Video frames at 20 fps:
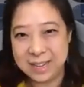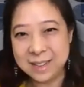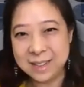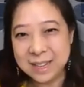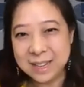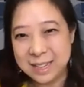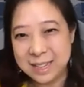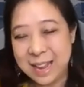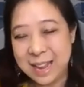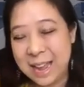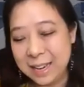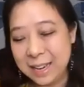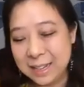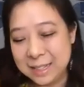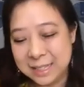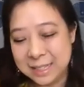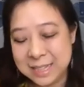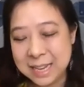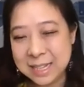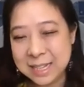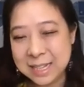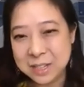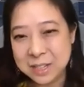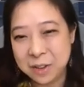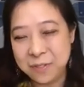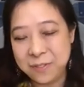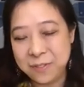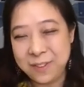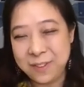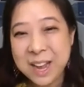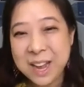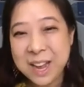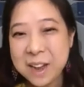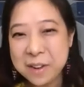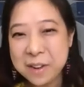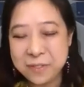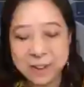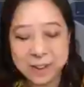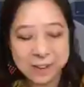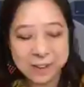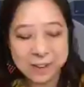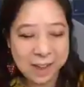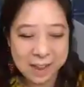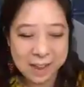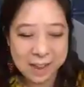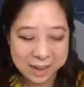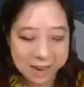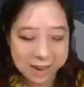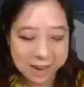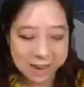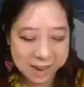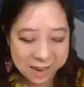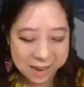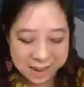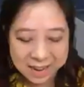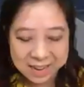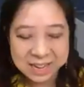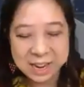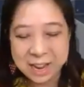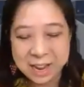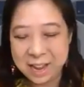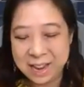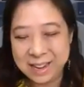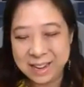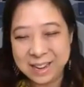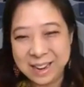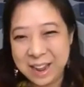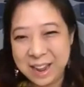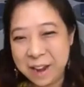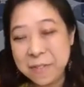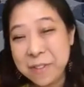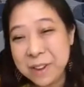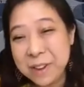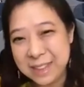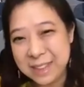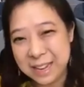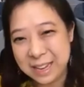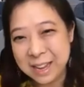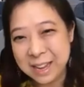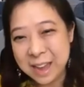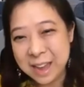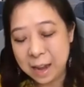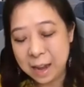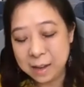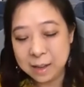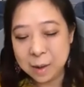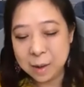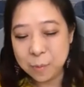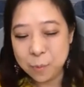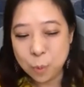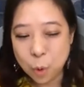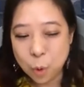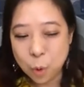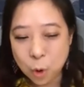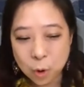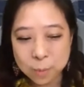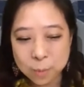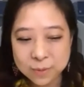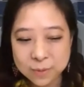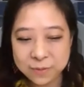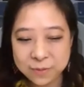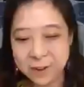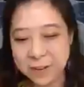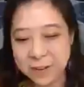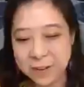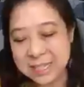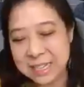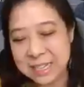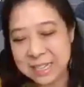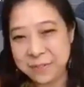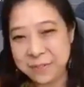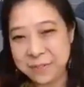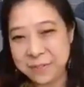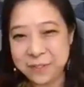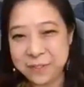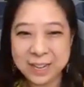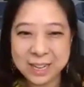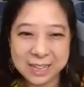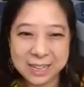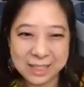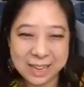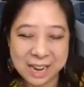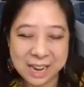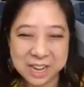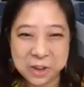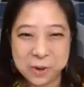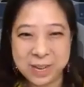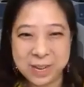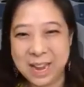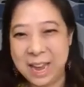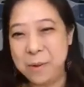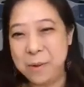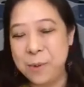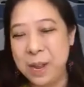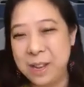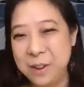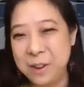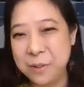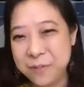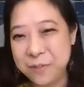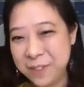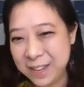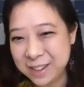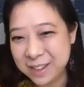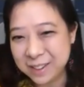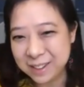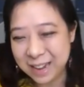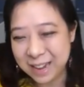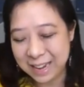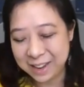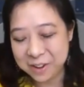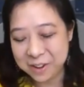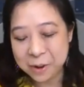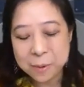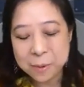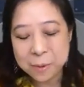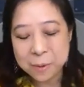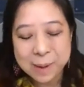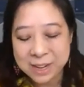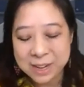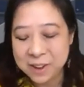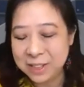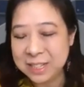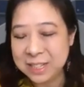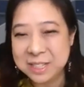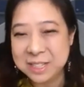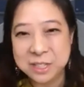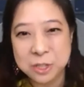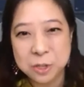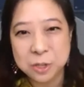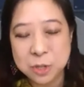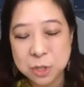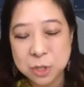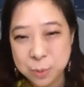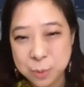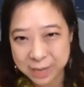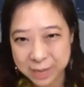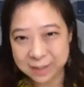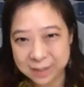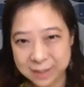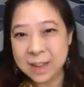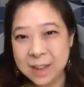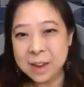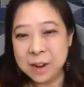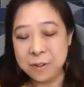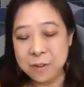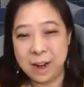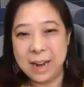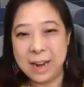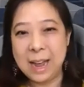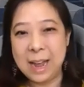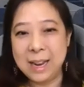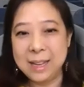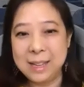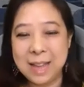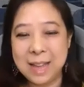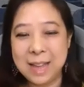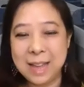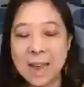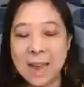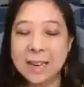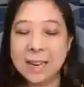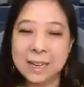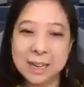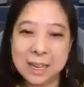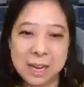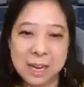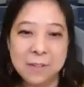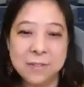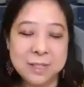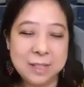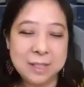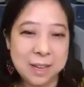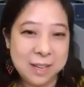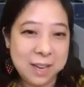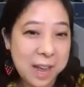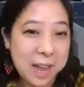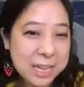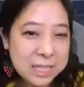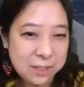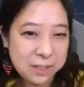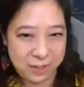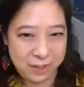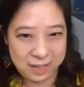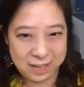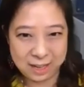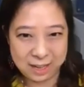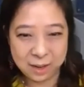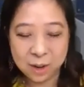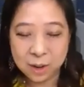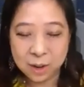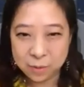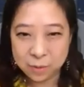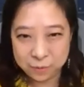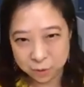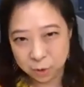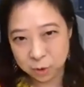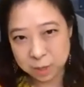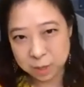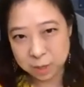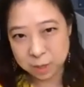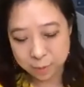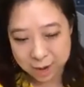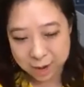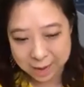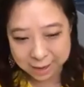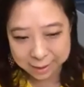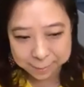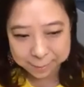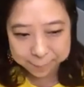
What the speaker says: that sense of love and everything, and the warm, fuzzy feeling that you get when you feel like, oh my God, this is so sweet, right? And that gives a nice feeling for the brand.